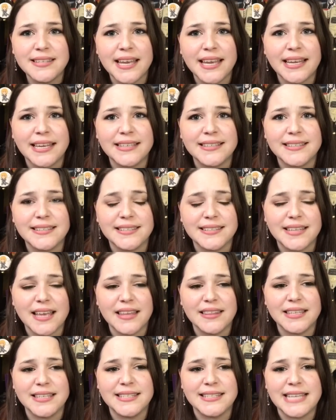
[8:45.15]
like it's
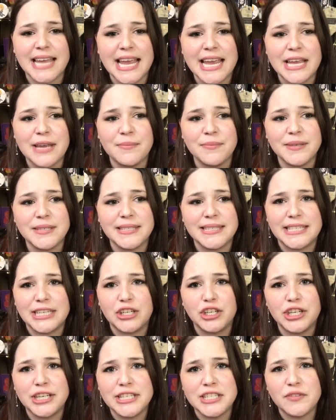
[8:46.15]
the same
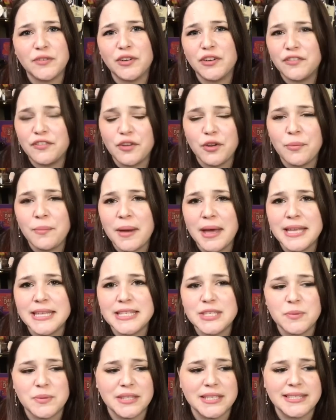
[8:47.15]
series for a few
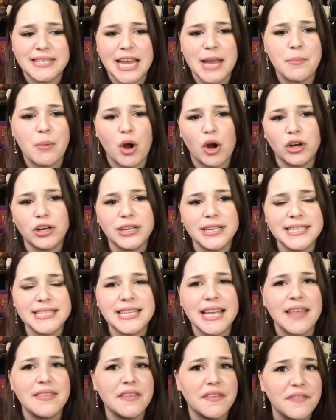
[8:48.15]
months with the same artist,
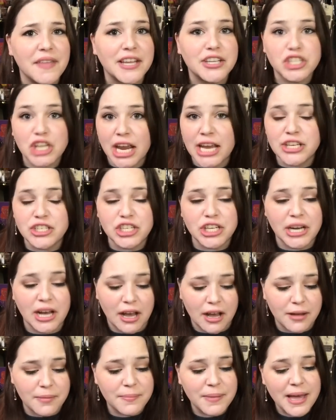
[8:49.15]
and then they change it
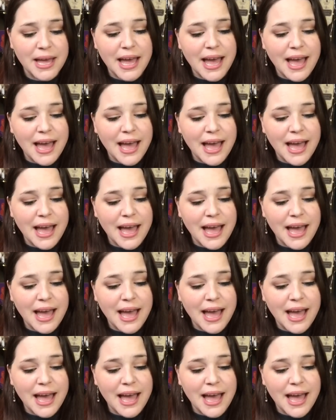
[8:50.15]
up.